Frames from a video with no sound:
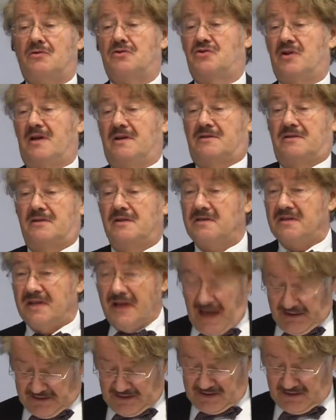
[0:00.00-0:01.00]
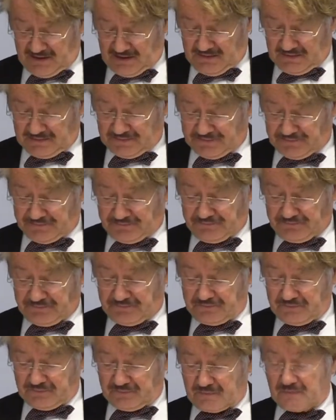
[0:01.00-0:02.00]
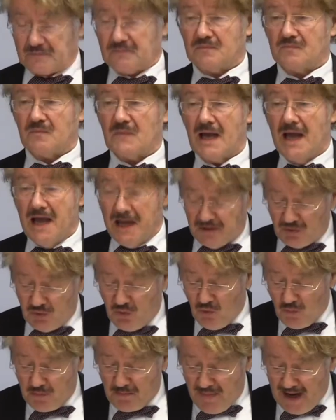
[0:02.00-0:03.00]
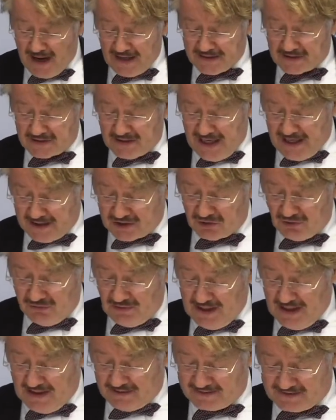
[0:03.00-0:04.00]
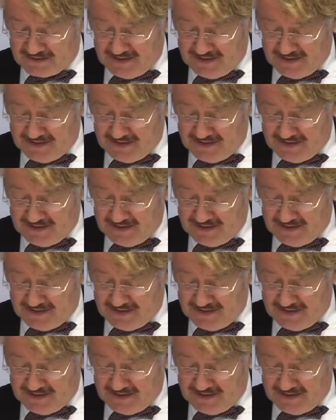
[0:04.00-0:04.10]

not just a text? And who might actually